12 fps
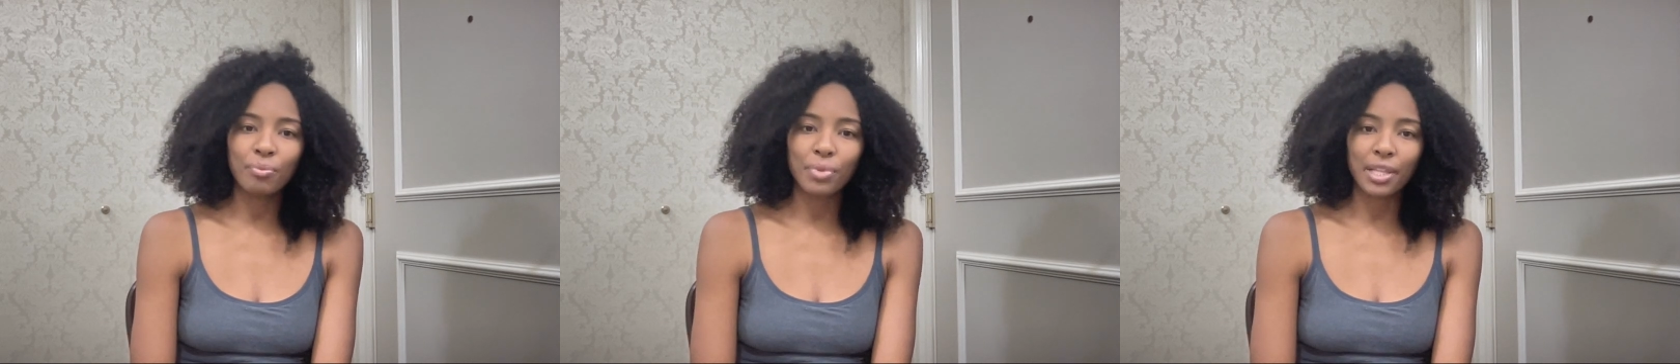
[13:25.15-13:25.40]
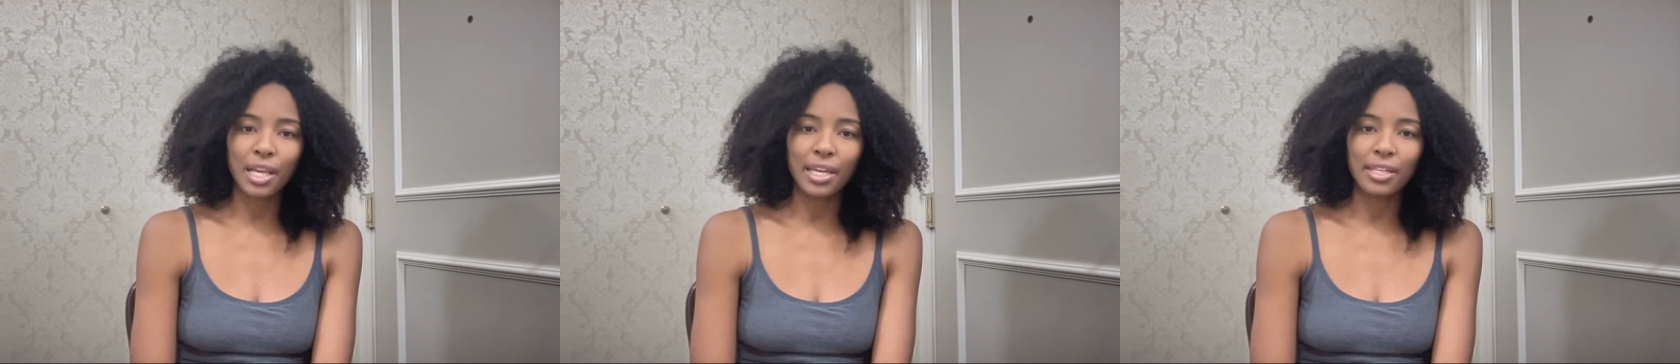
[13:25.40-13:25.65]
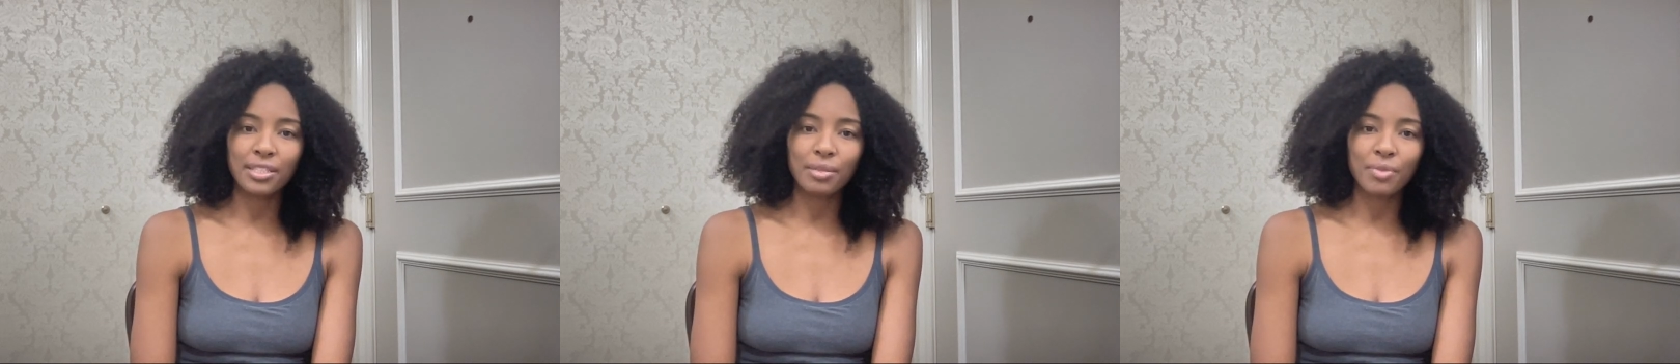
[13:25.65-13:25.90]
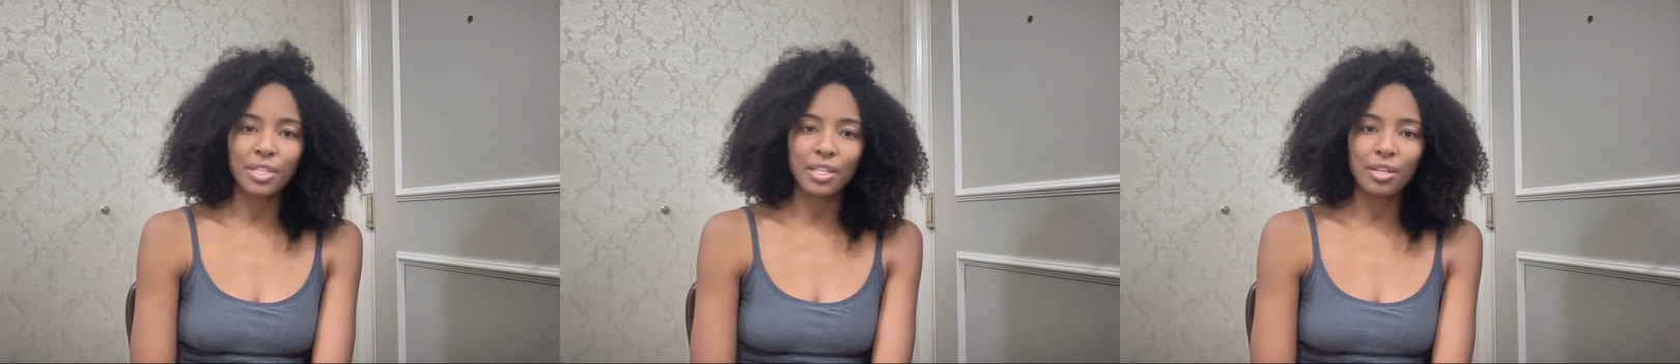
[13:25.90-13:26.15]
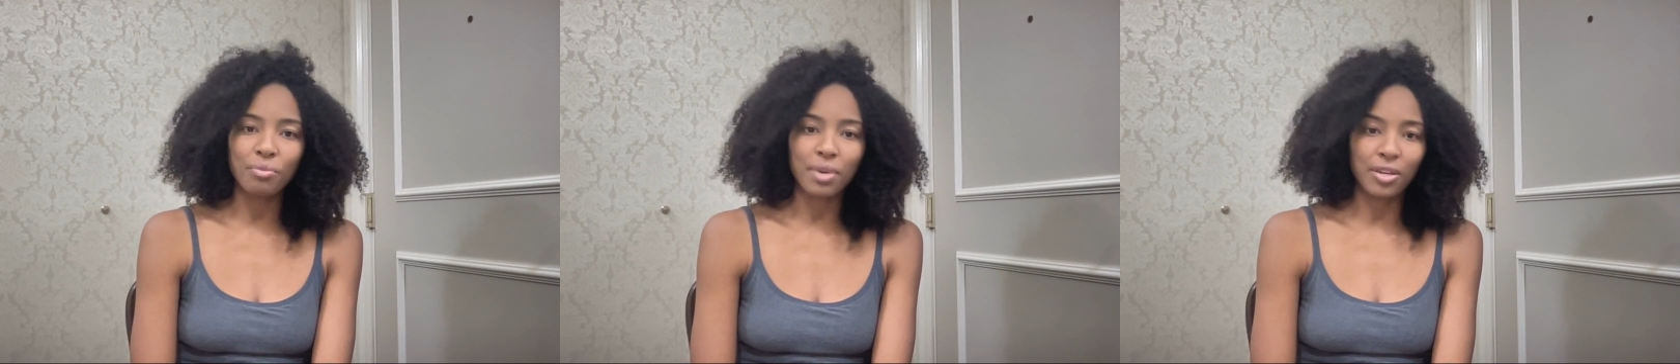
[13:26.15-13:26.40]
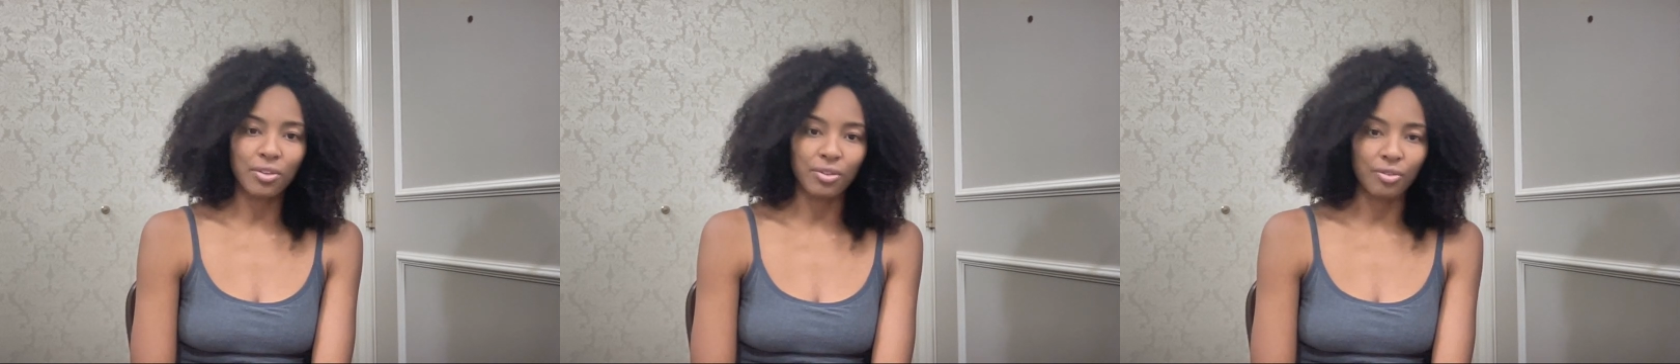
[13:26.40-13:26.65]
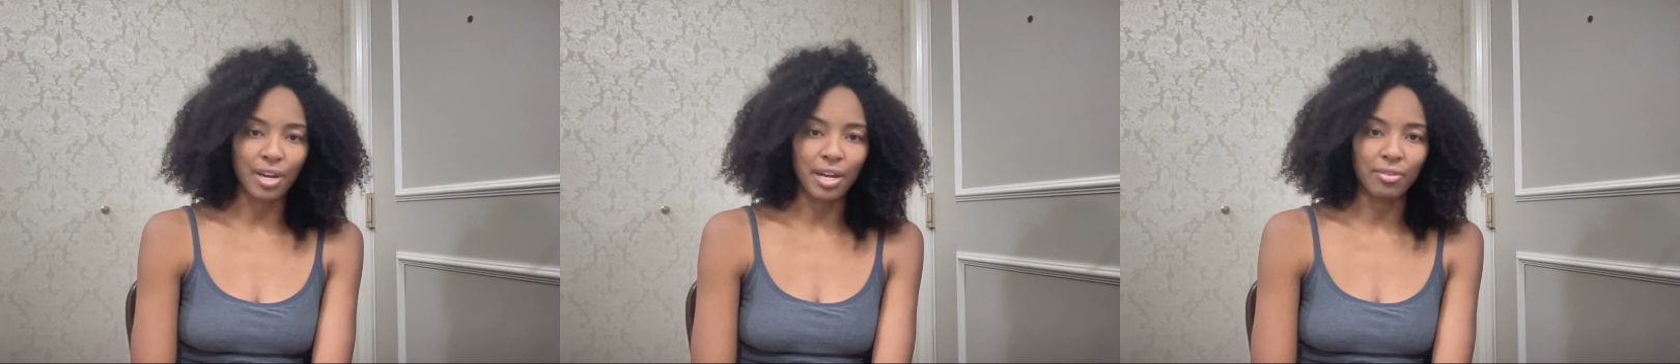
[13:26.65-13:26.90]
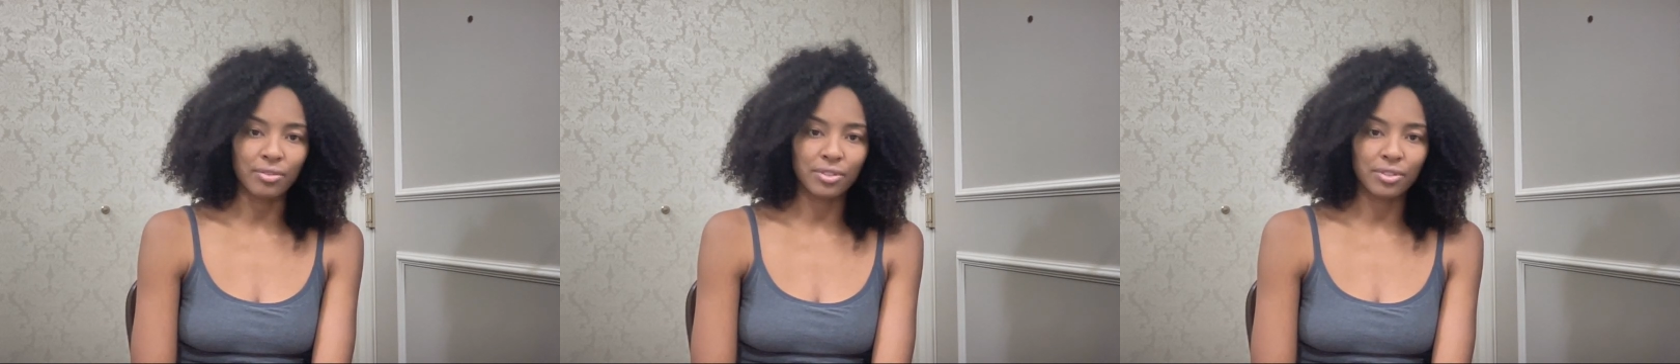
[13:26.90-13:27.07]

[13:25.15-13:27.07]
but like something that you make on the ground.